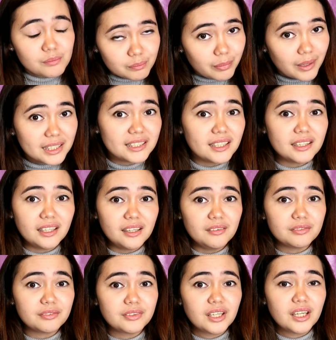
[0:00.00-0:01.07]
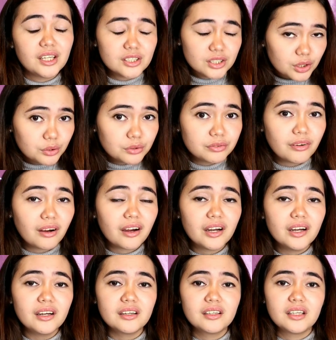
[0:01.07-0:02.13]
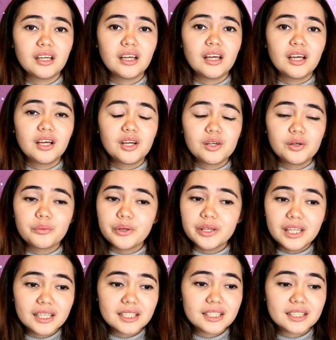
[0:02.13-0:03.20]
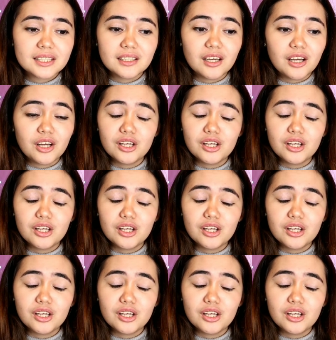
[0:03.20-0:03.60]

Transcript: Positive so far with this